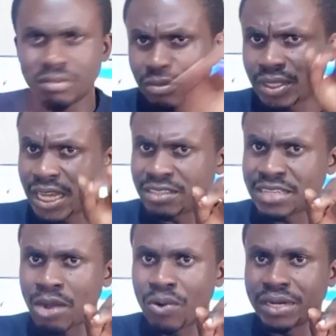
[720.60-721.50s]
That is
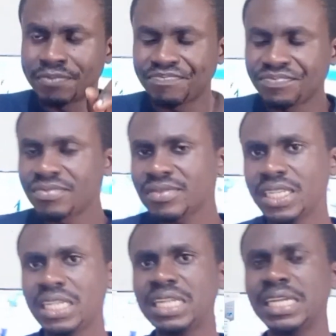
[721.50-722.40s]
that one.
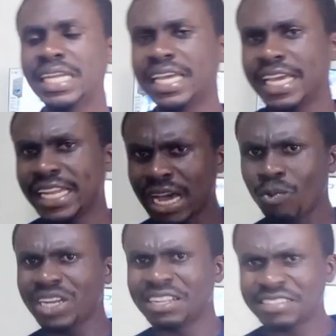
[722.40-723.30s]
Now, what else